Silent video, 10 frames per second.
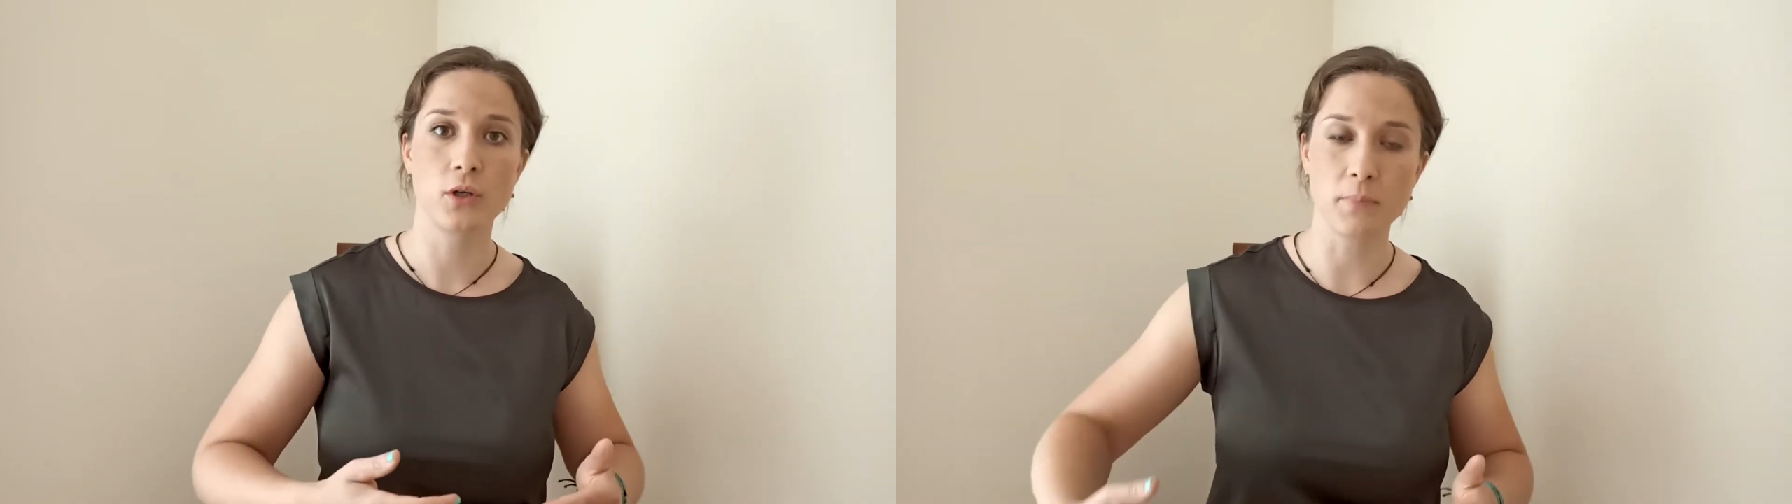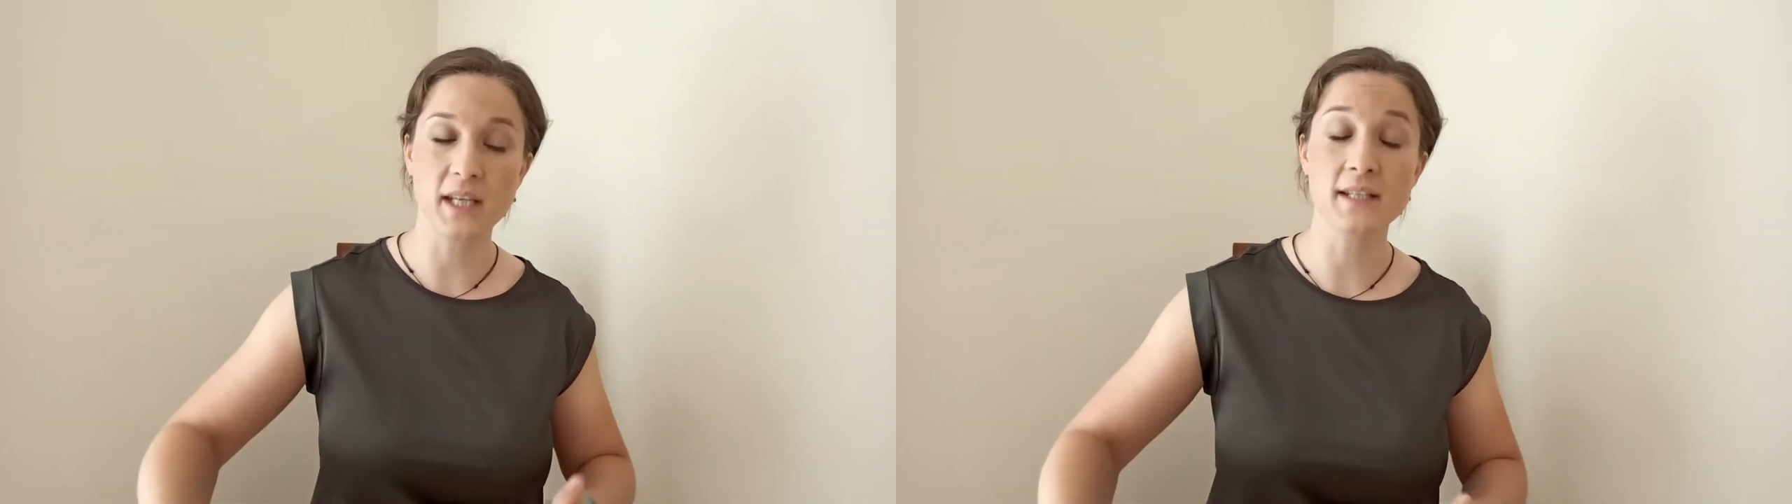
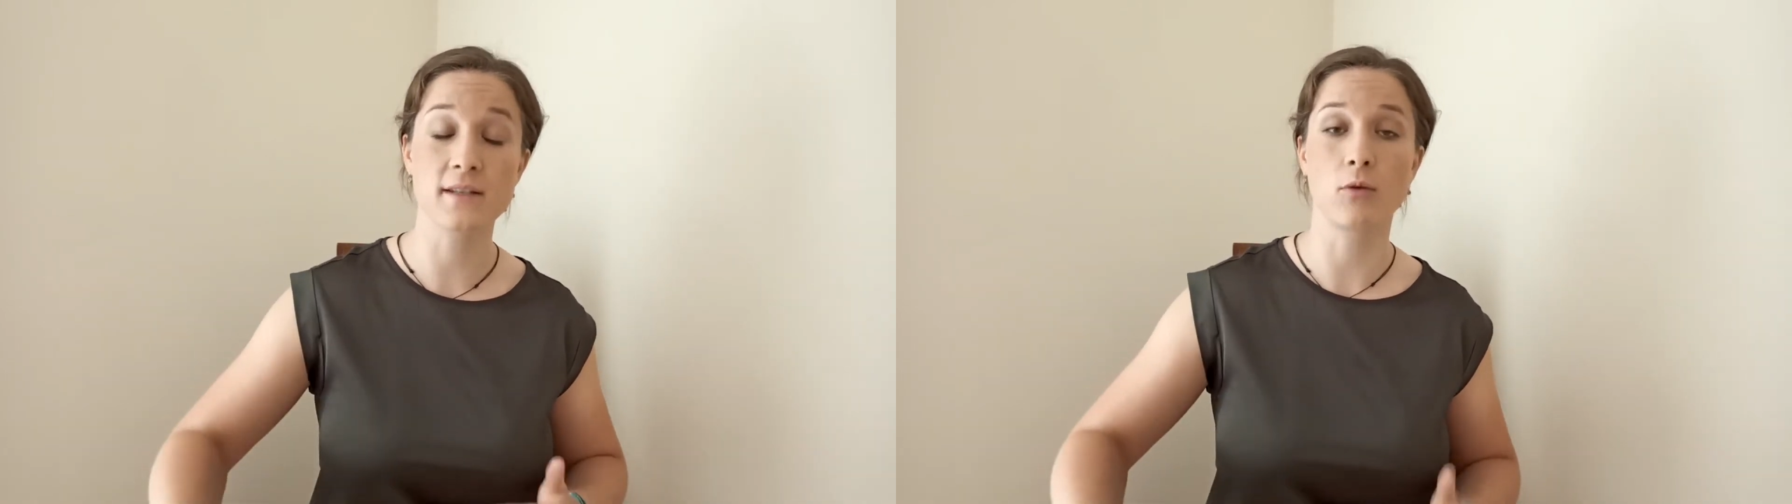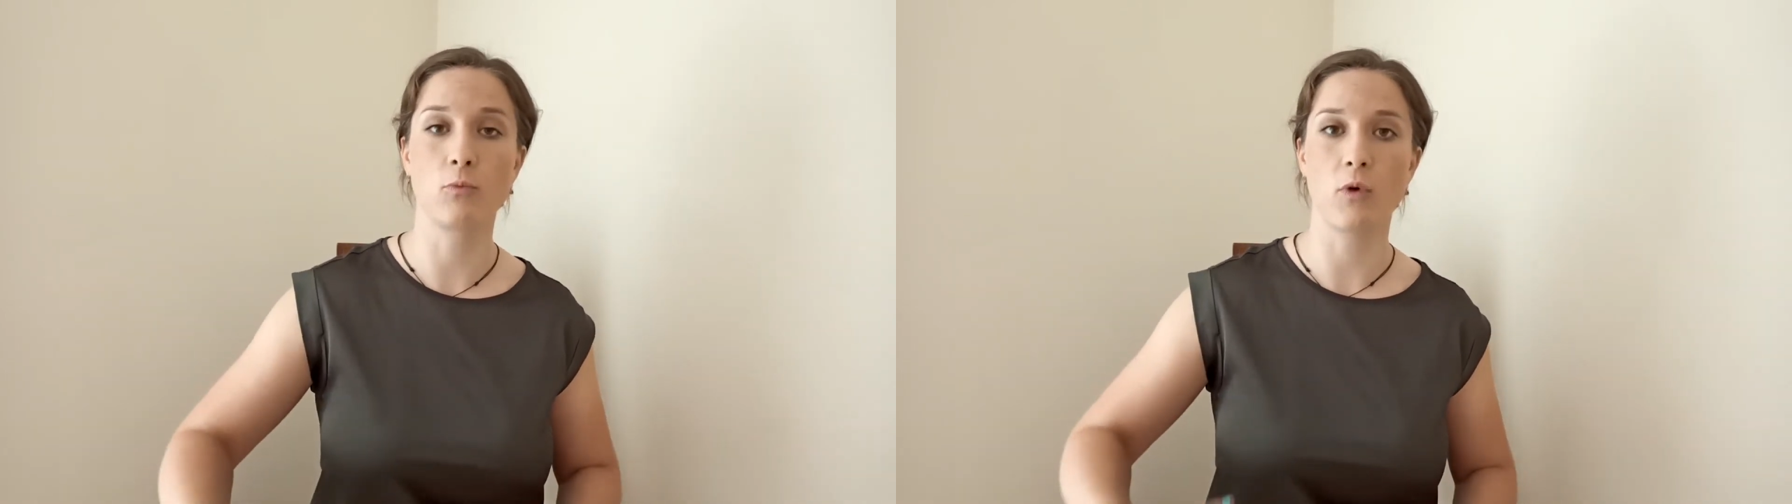be
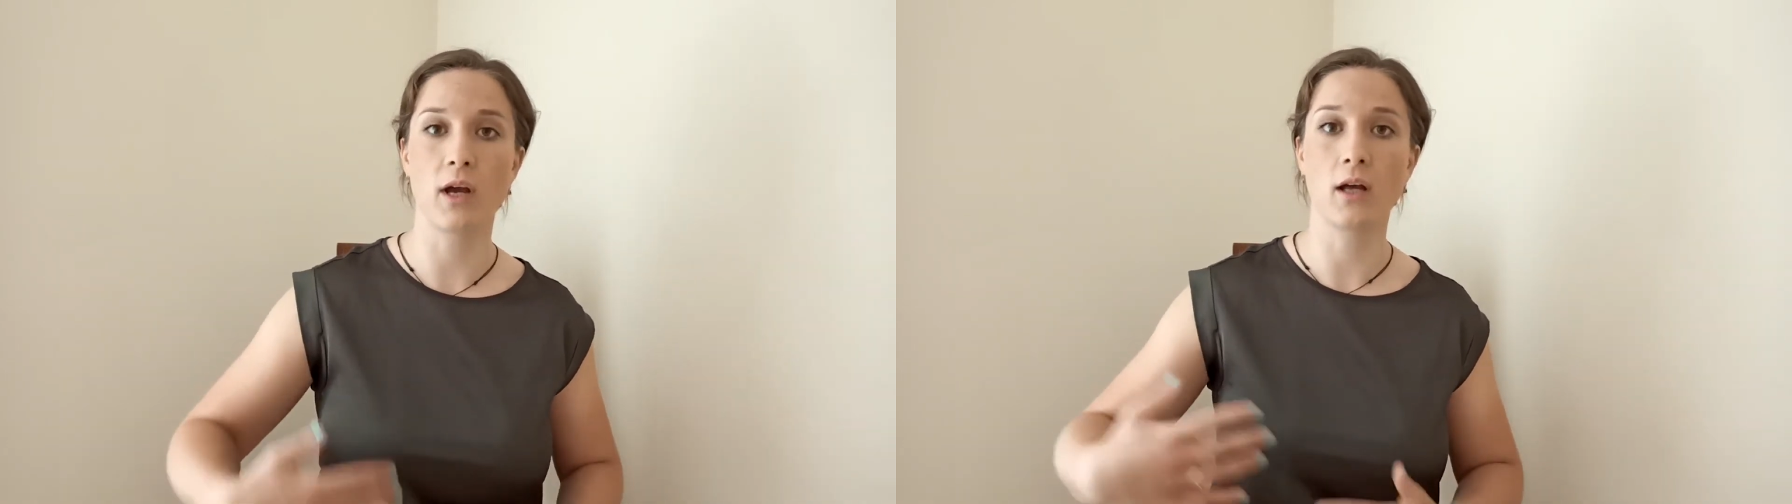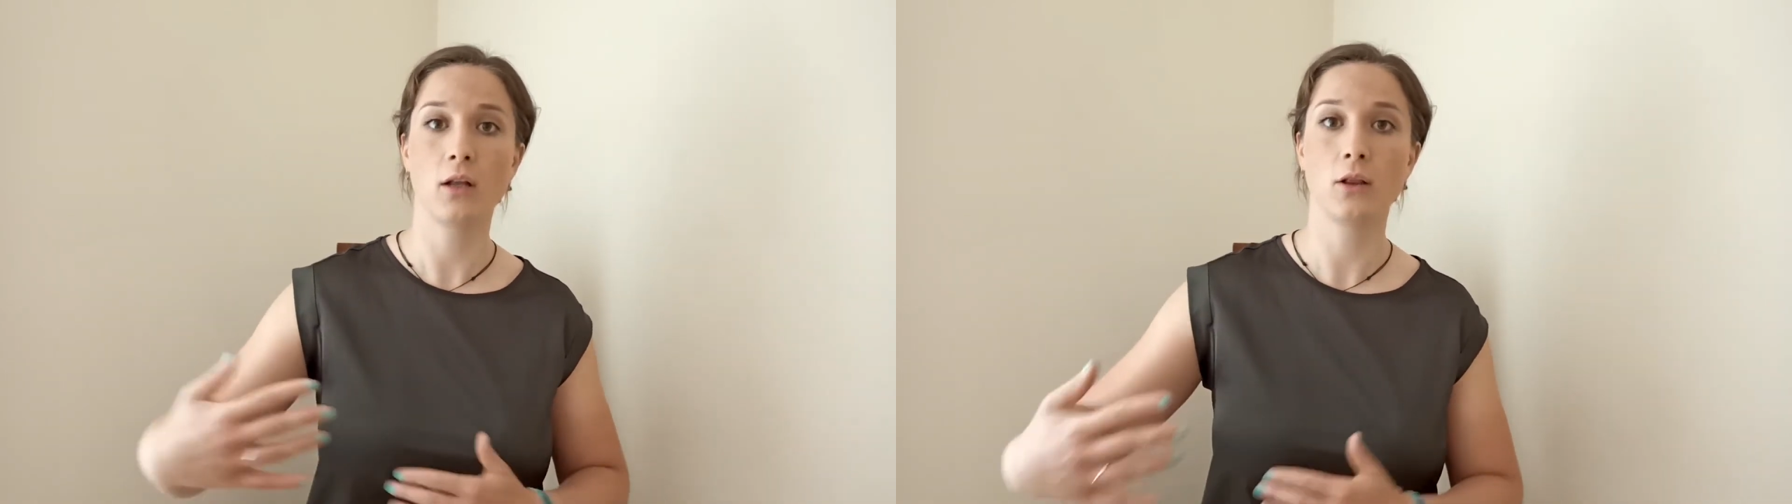
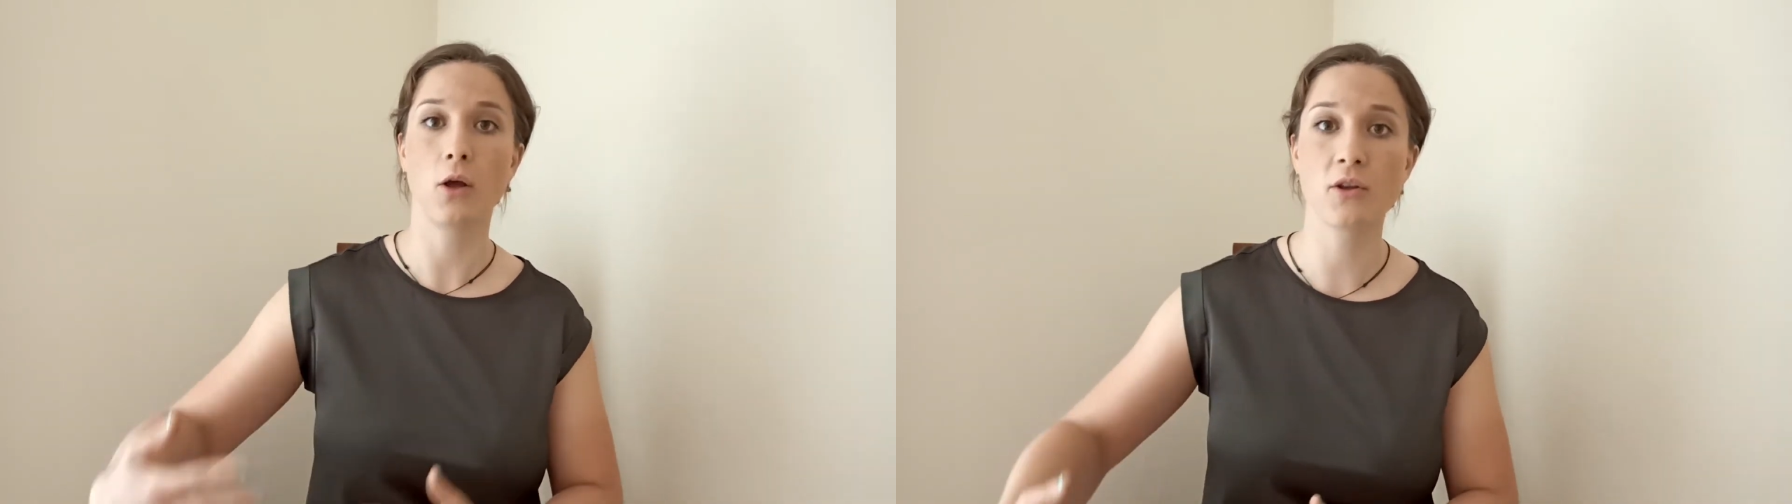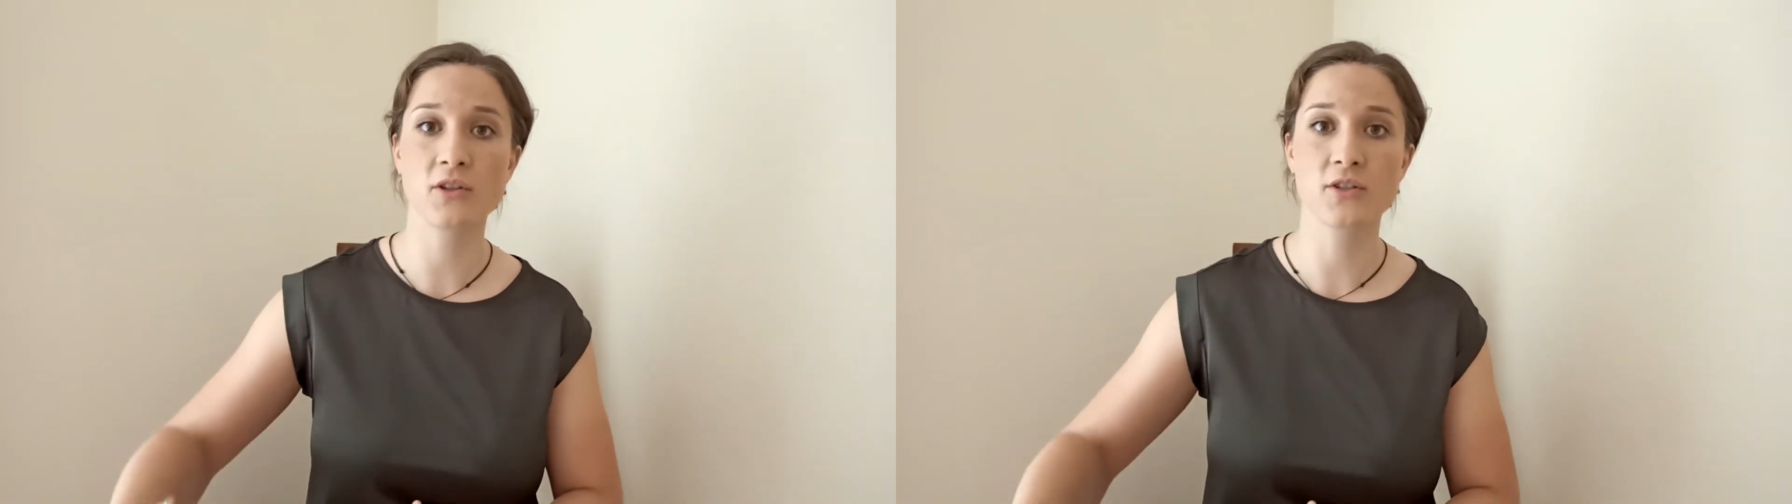somewhere,
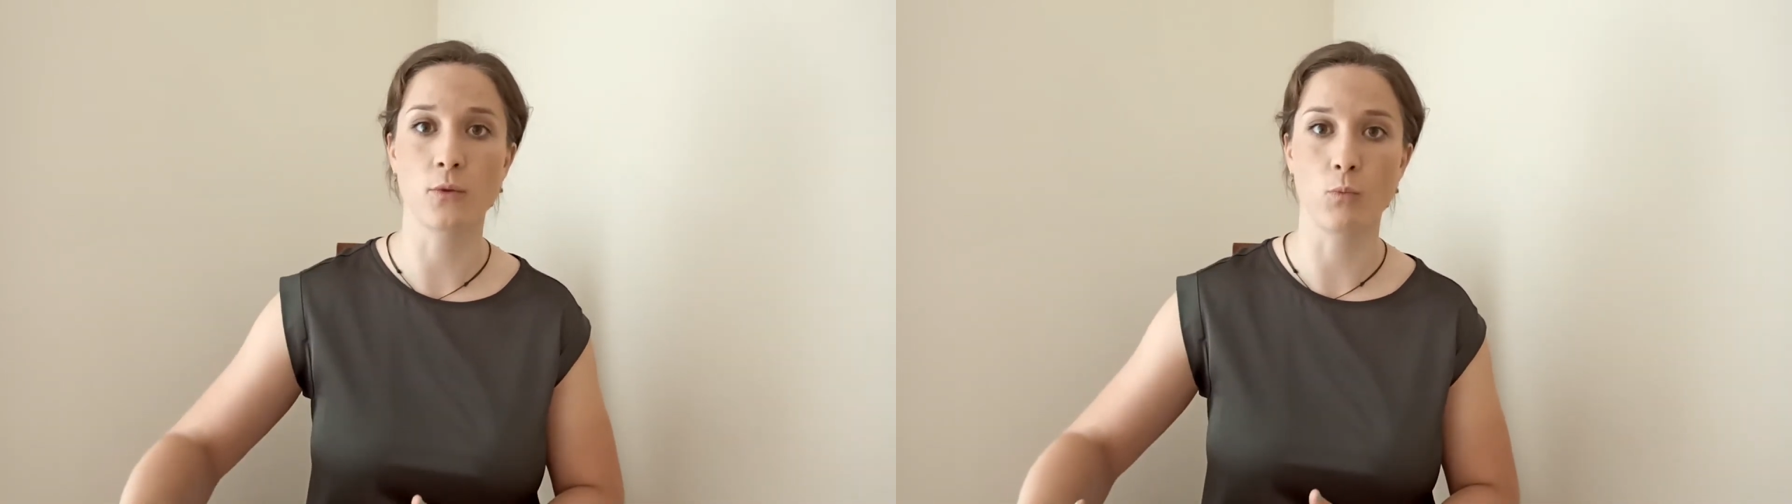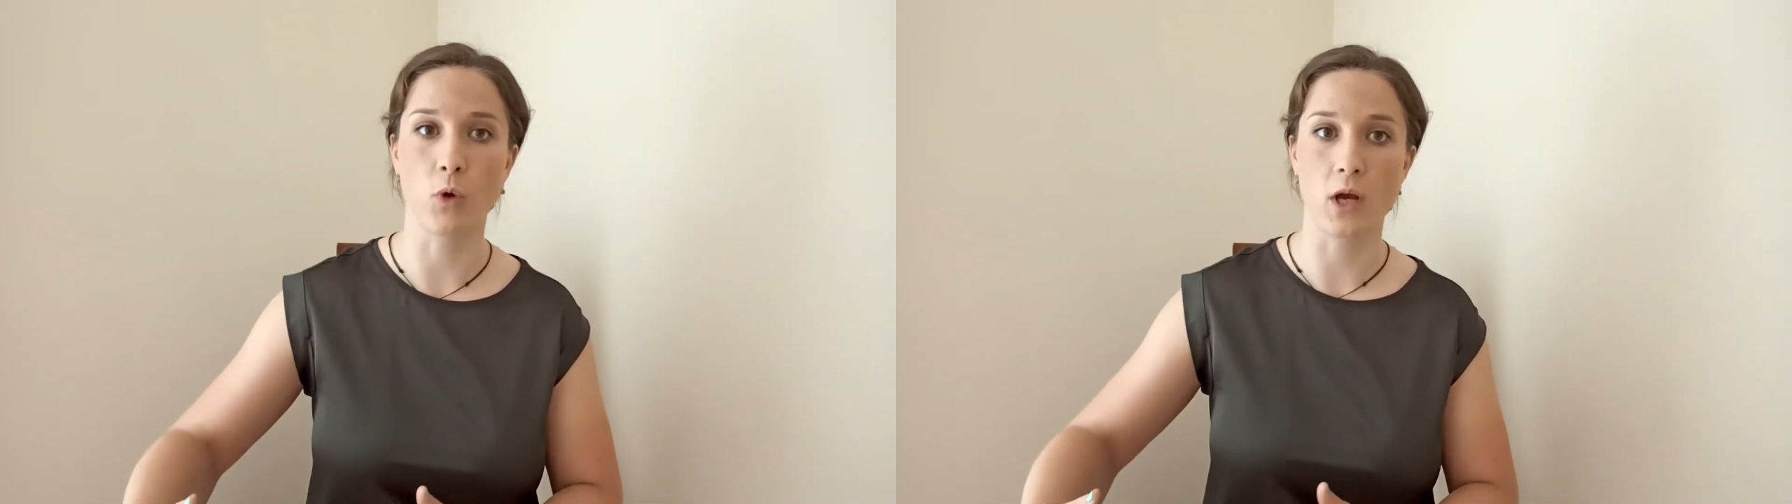learn
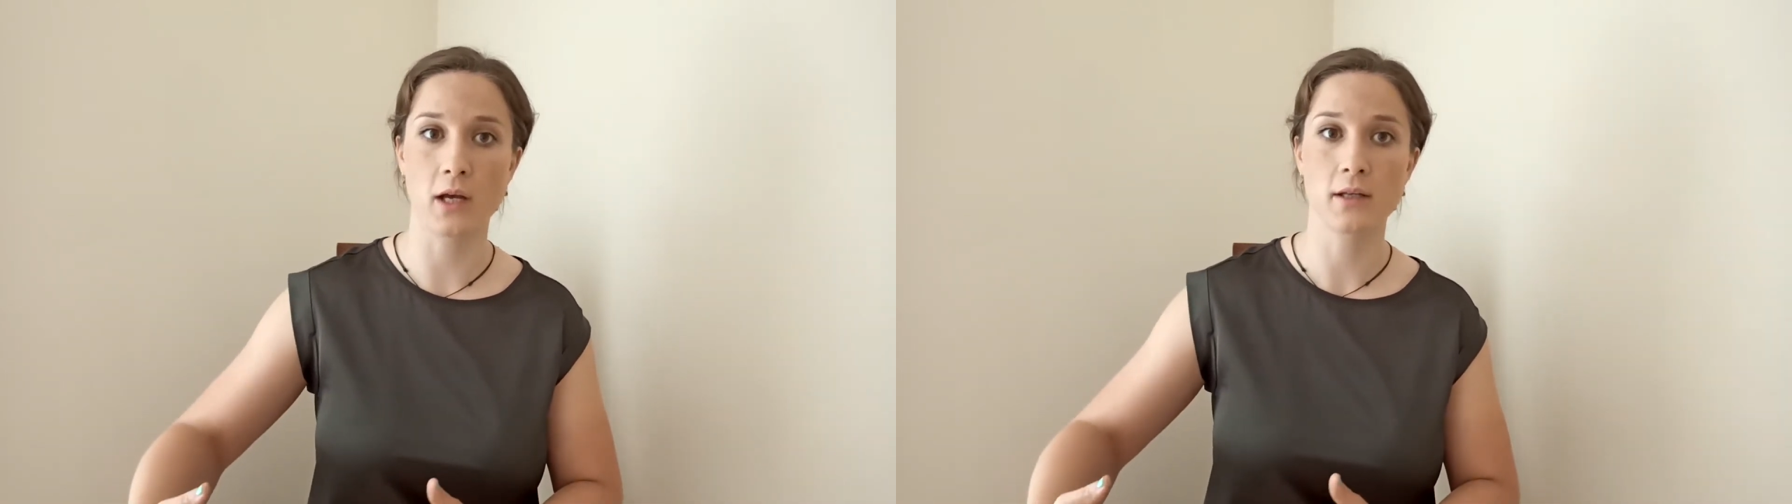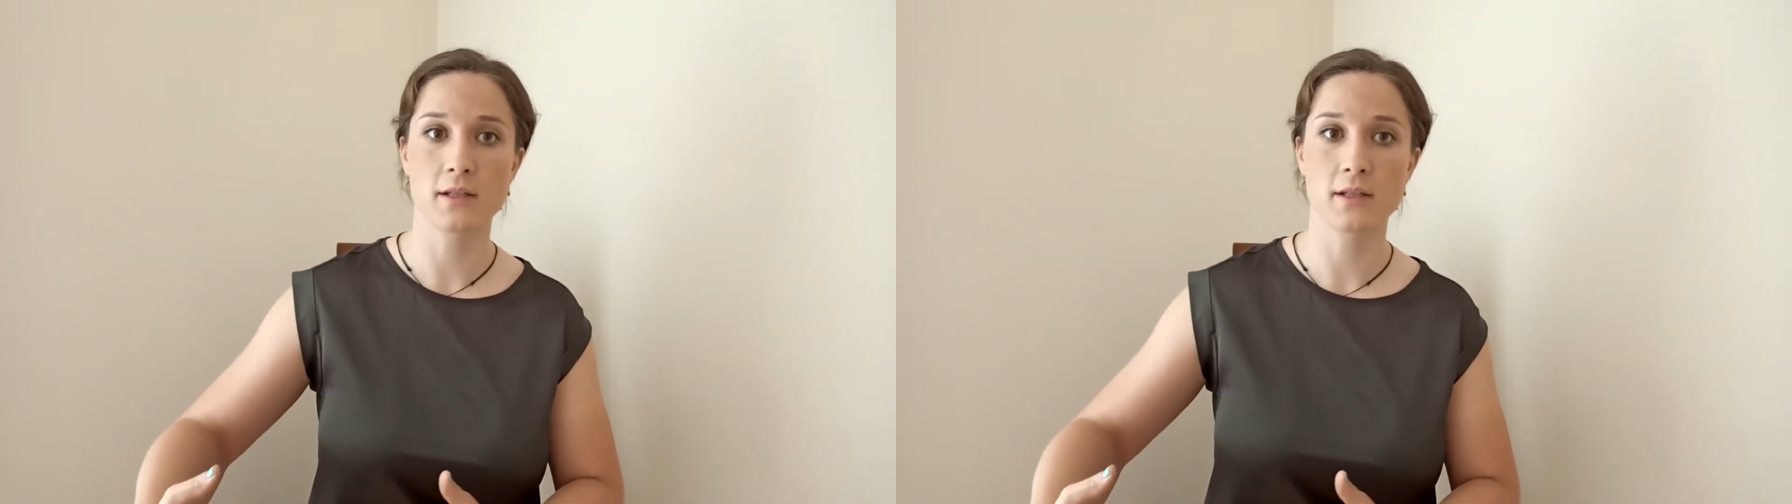somewhere,